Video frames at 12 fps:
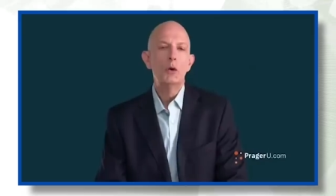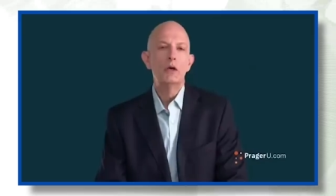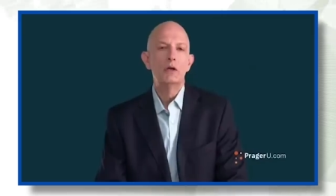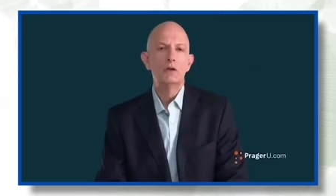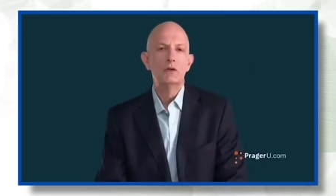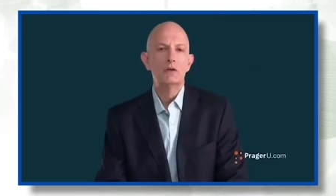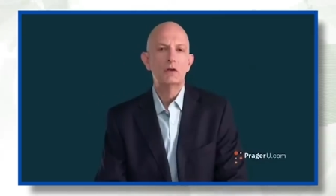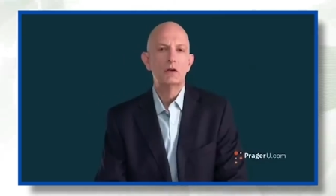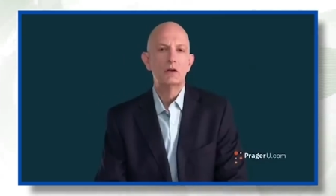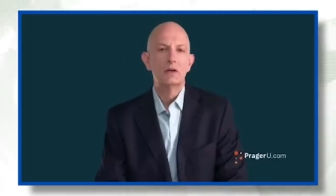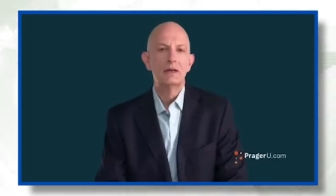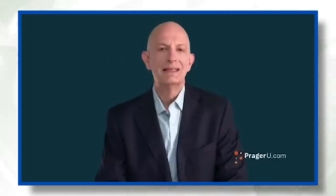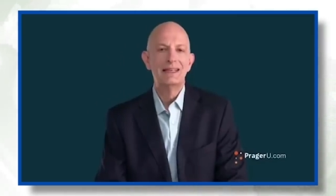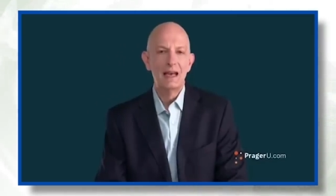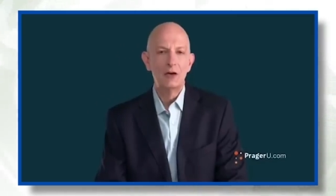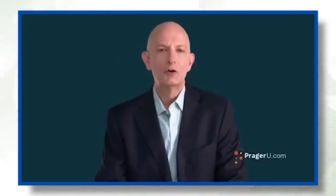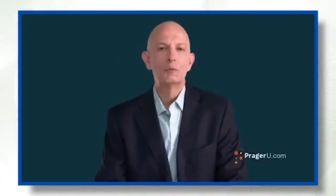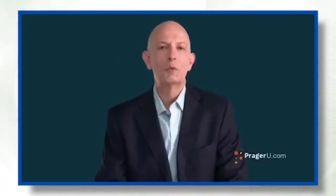Who is
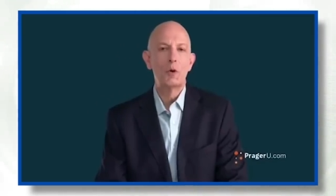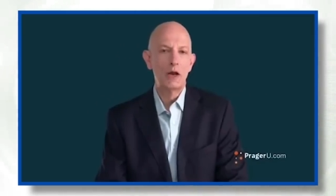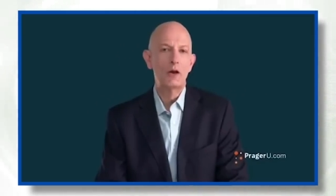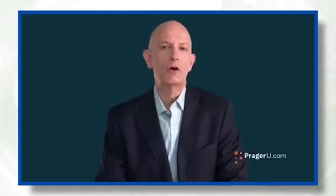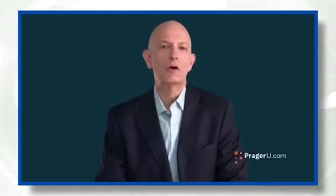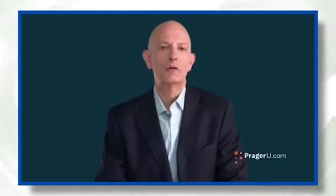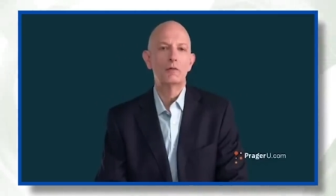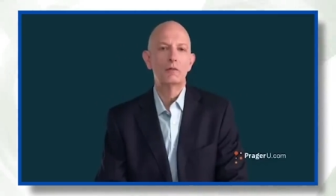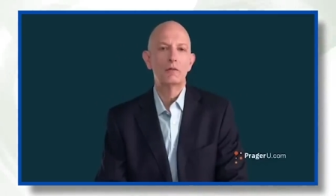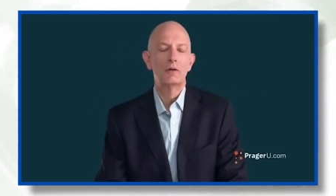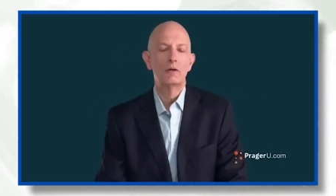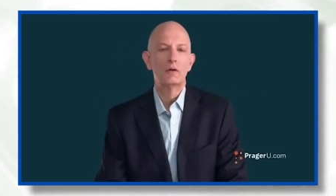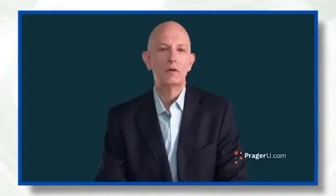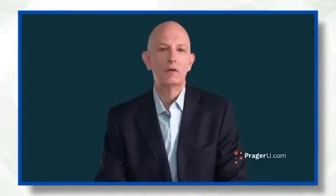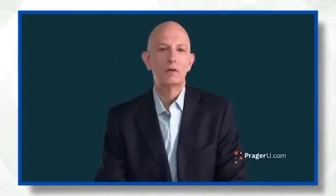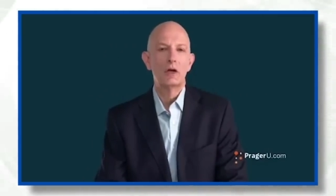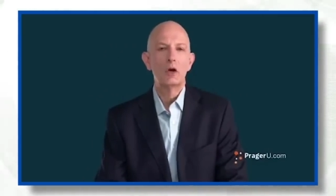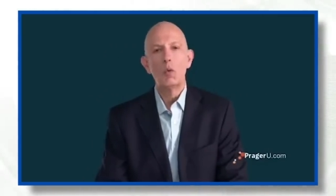Dennis Prager?
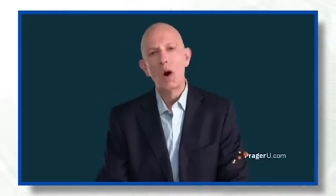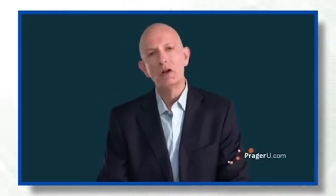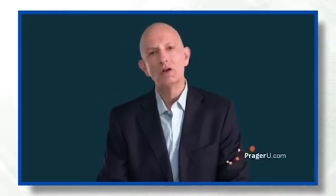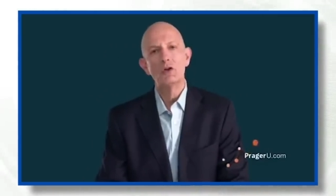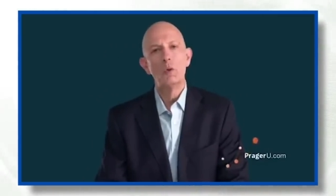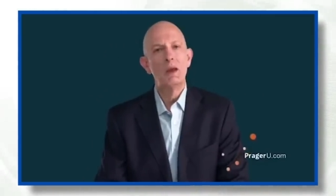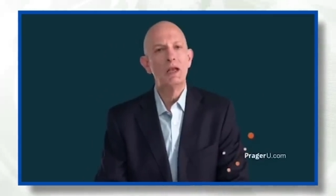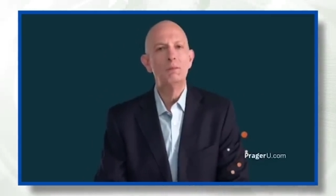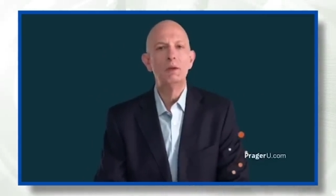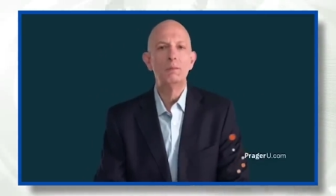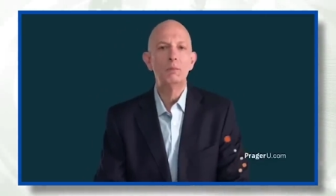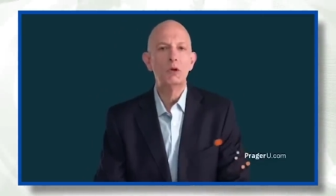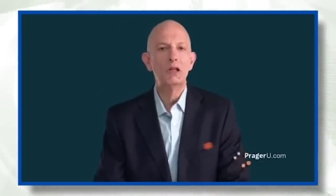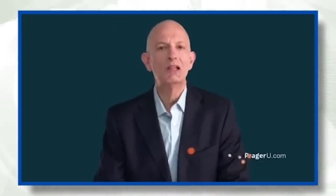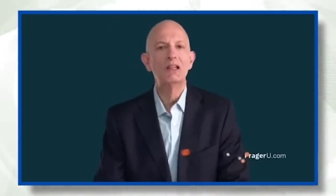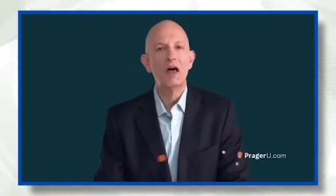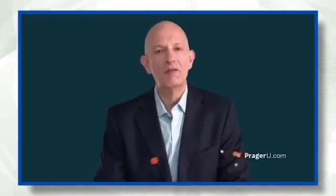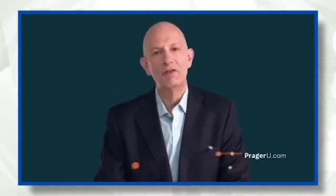And why do so many
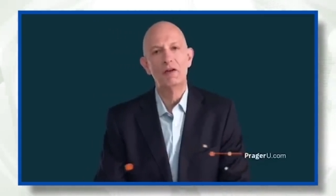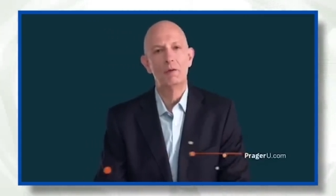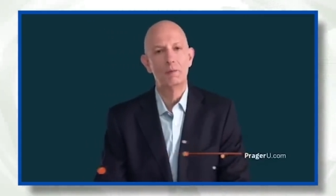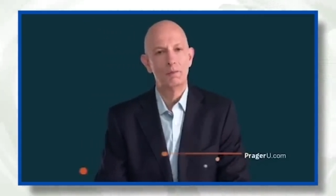people love